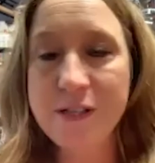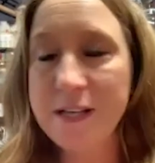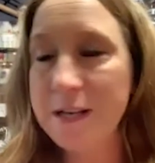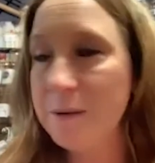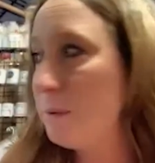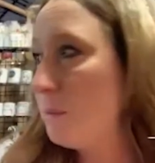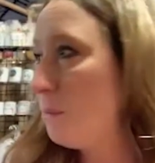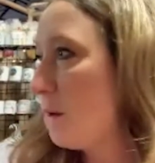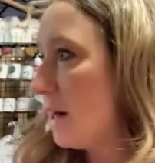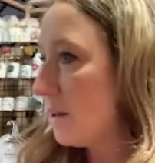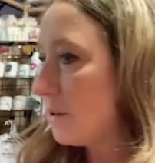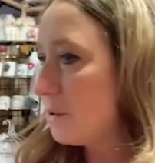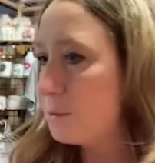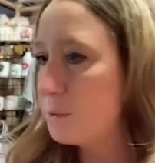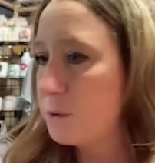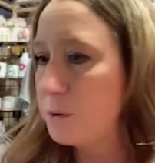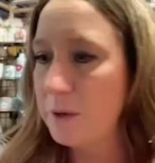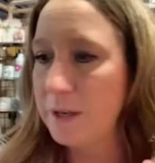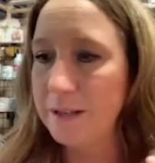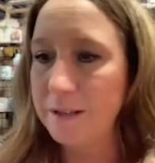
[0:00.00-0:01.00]
we walked
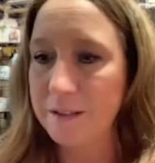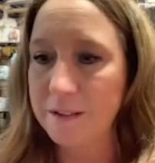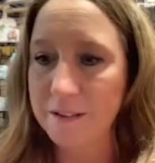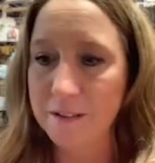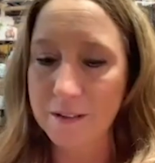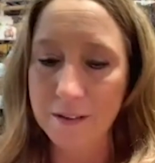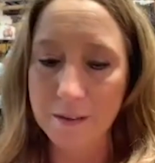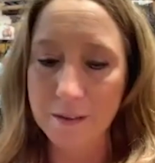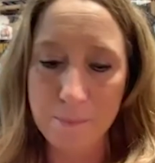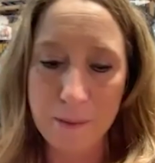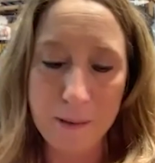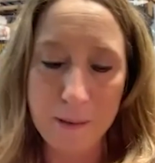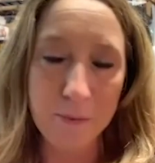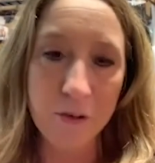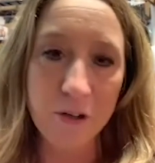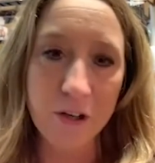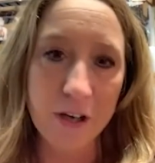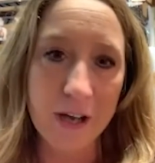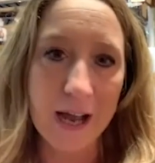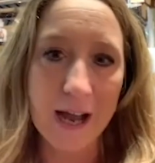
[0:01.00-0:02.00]
through and people
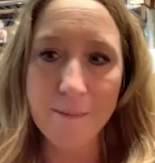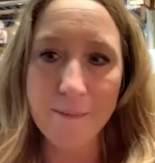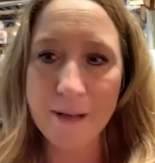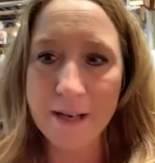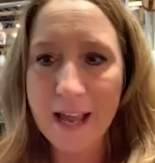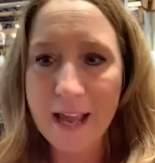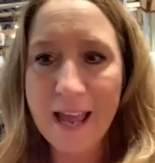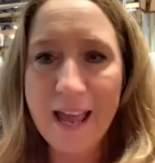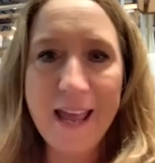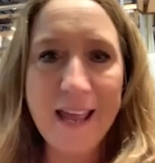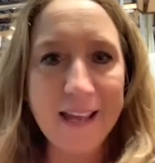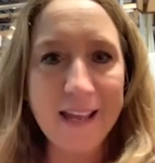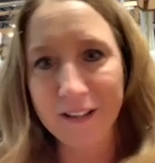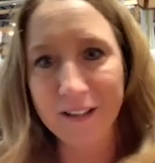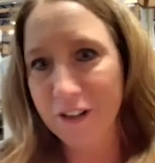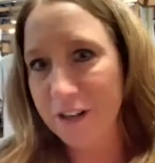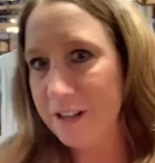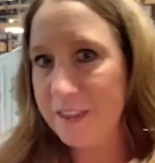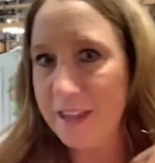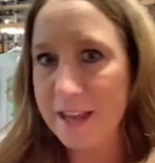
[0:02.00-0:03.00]
could comment, hey,
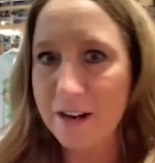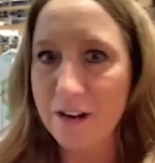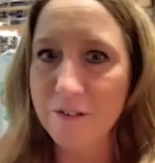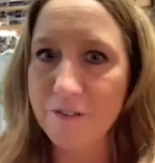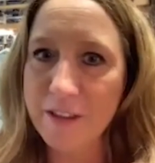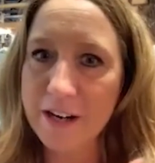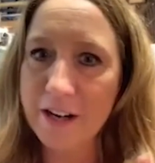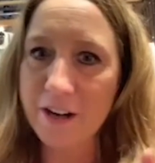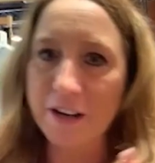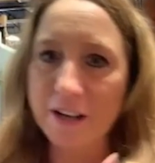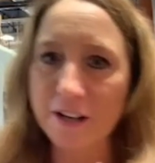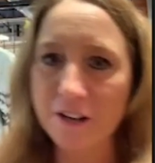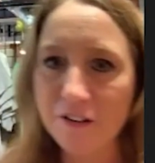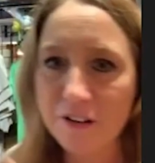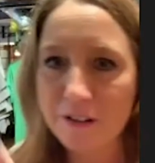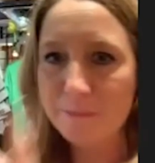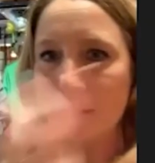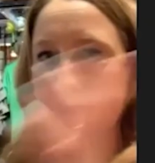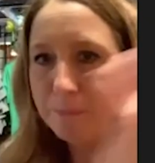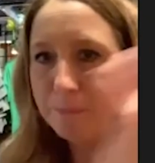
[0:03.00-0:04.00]
look at that over there. Can you
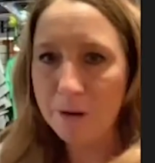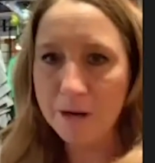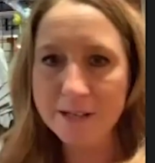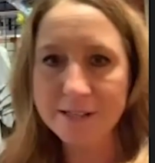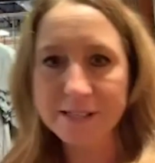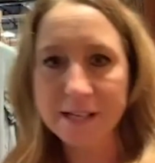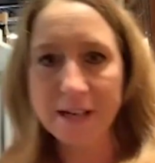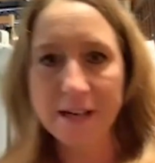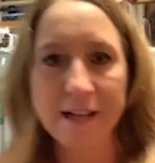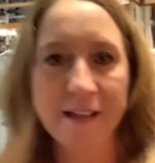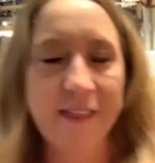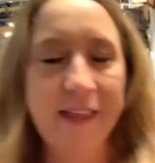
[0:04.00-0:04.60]
give me a price on it?